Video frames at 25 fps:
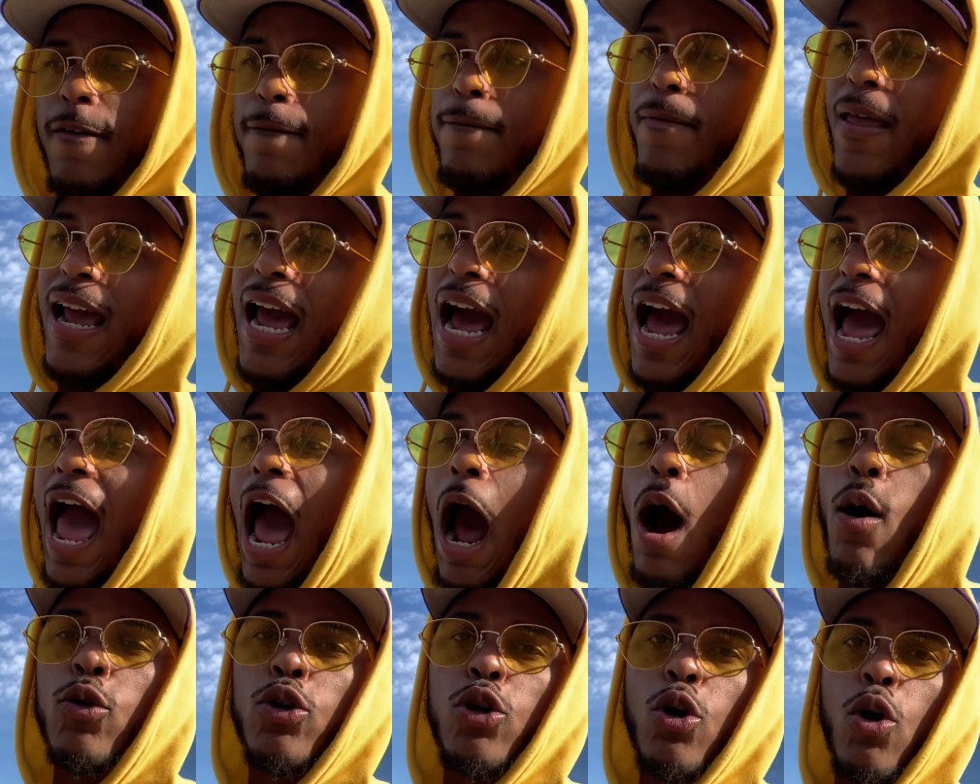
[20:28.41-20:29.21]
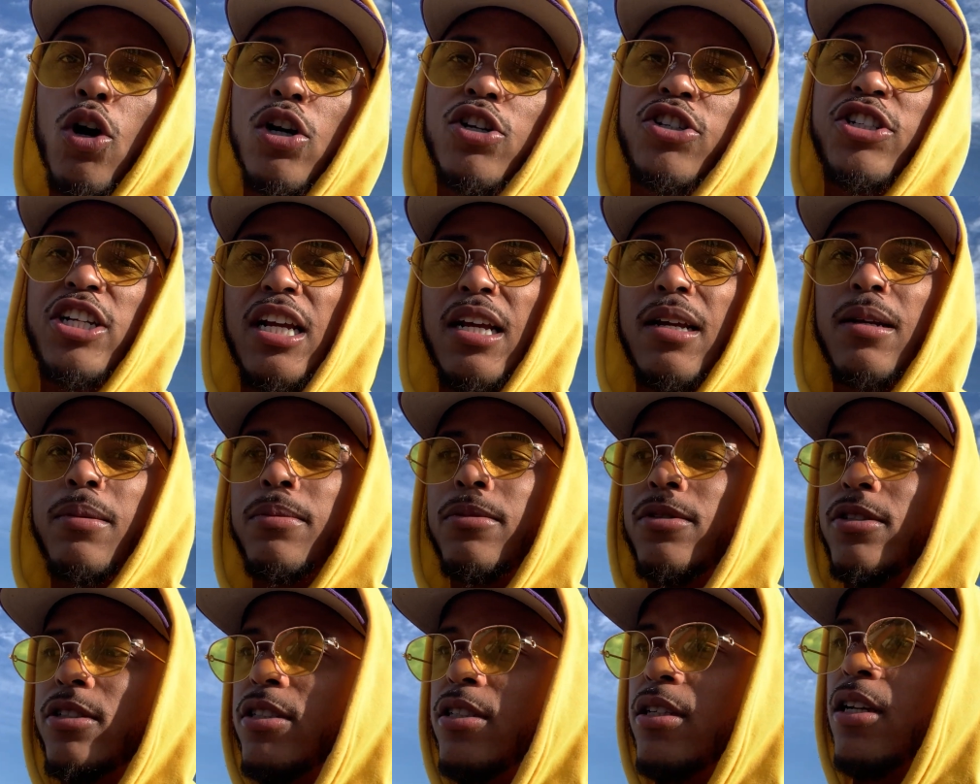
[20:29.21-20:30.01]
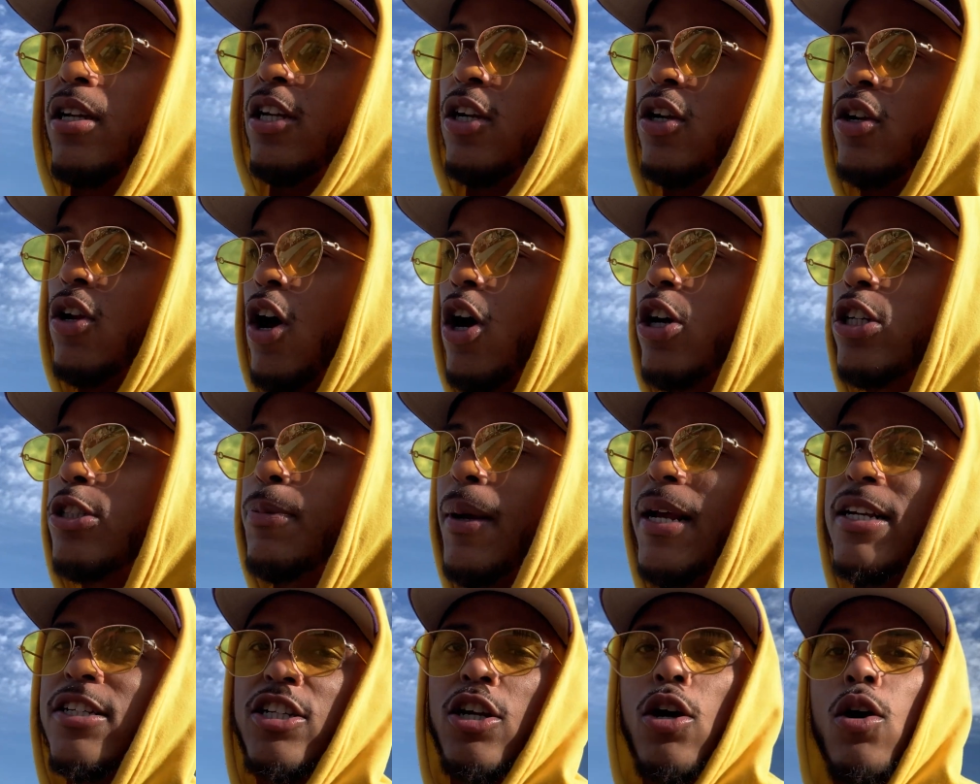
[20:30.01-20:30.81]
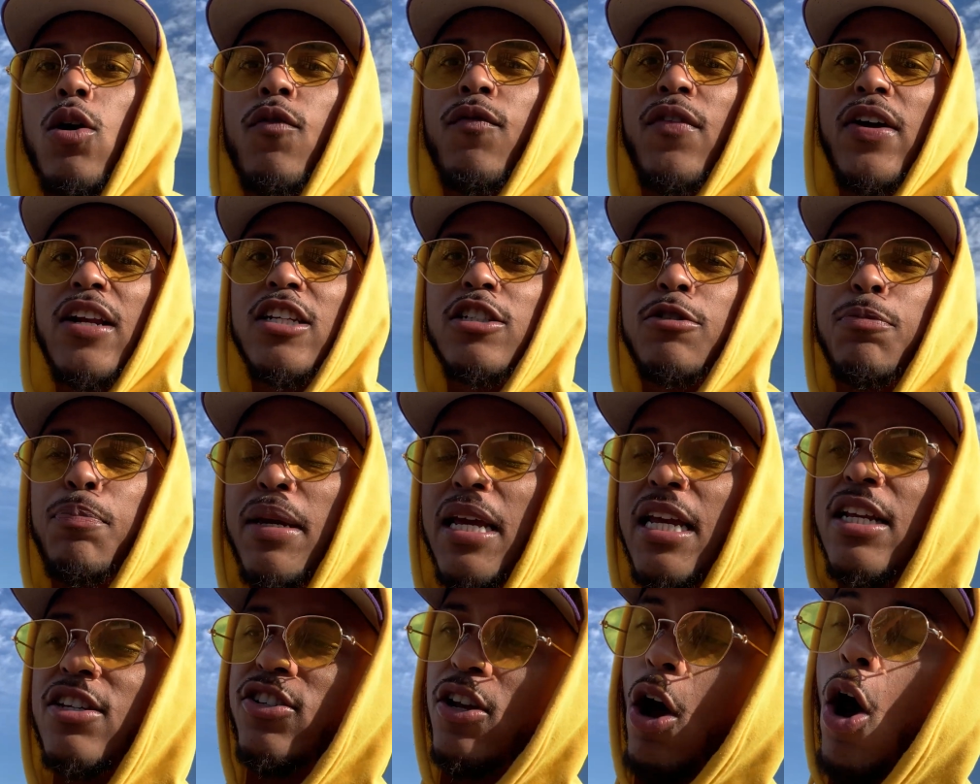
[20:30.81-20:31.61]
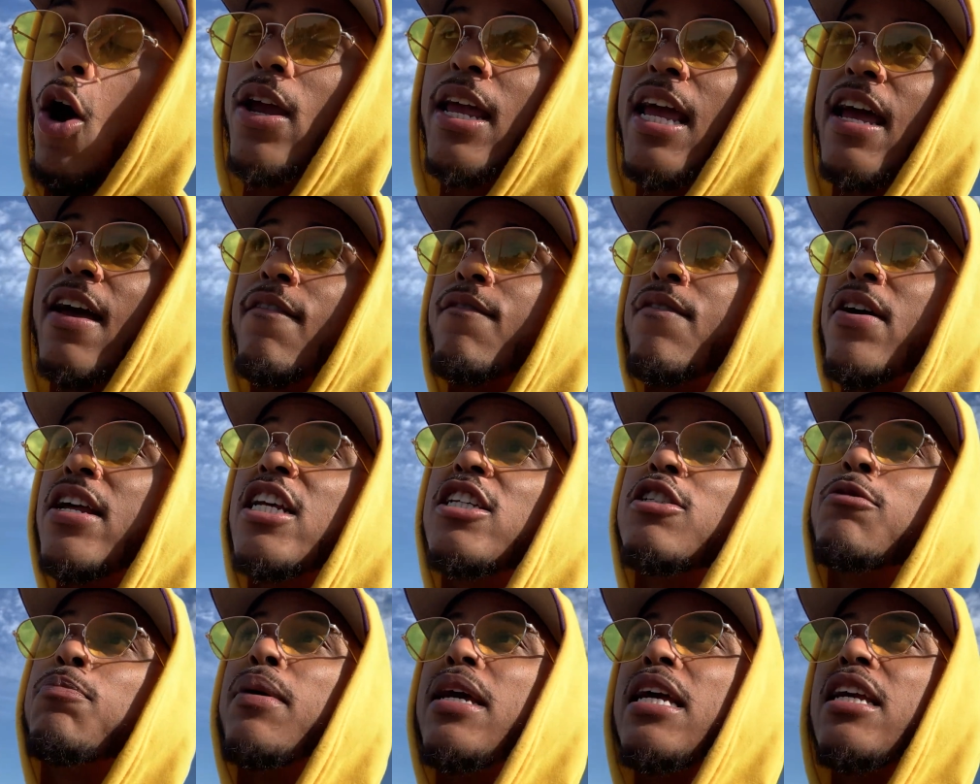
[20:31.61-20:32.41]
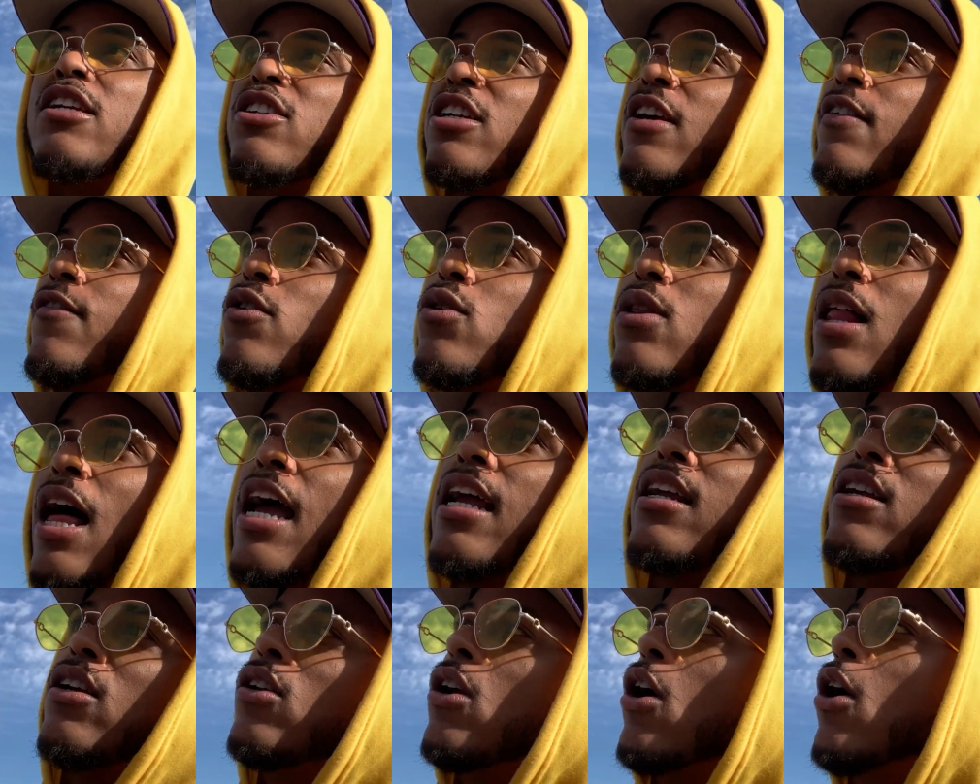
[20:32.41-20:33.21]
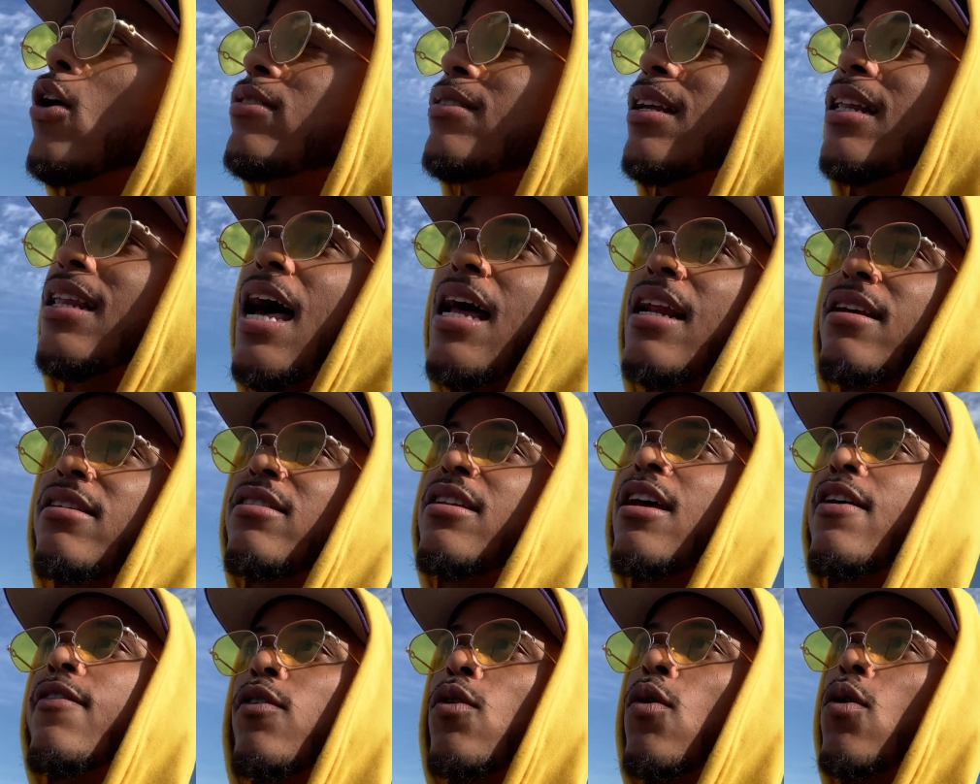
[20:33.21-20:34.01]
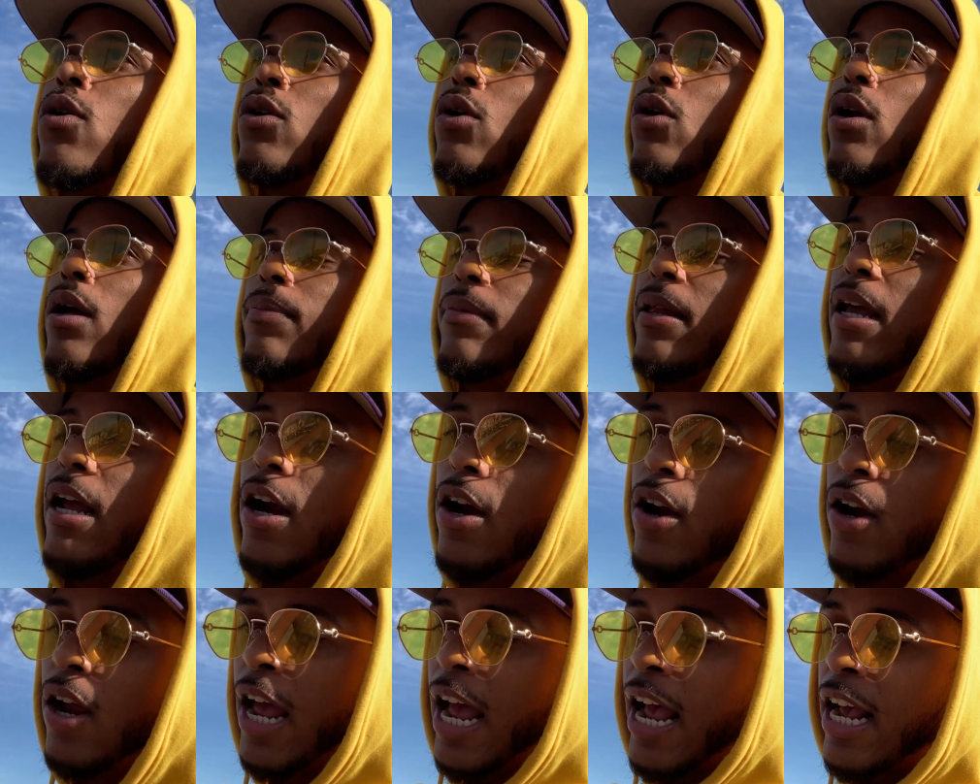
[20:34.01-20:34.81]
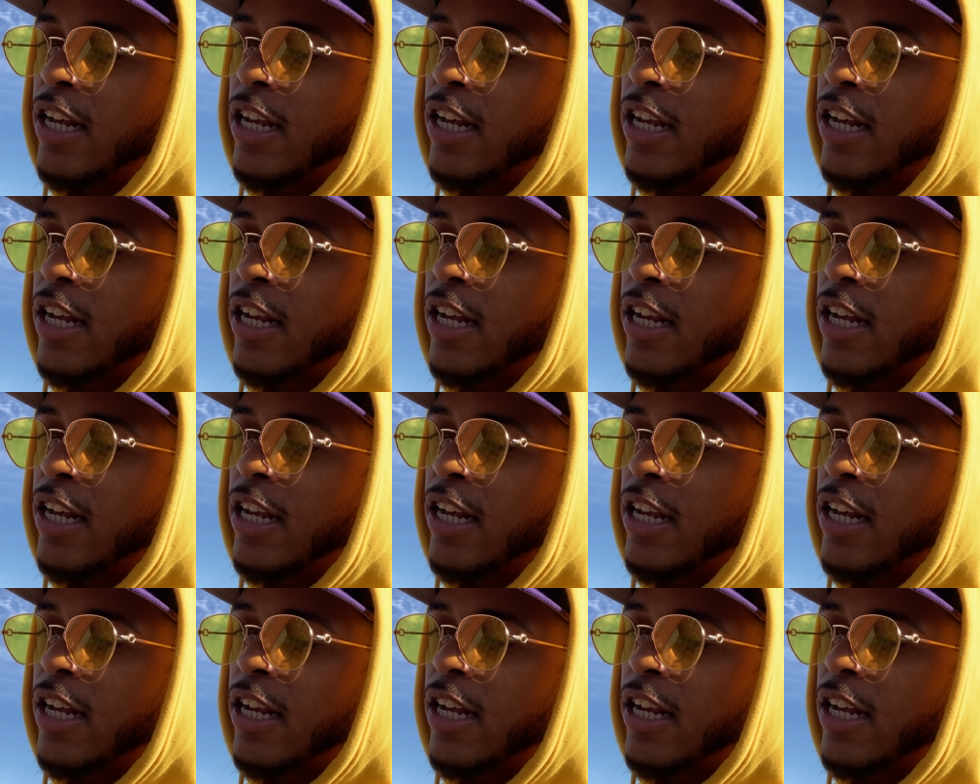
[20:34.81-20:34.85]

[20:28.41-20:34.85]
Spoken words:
They got outdoor gyms, you know, especially on Venice Beach. Oh yeah, Venice Beach, if you like, you know, it's a lot of stuff going on up there.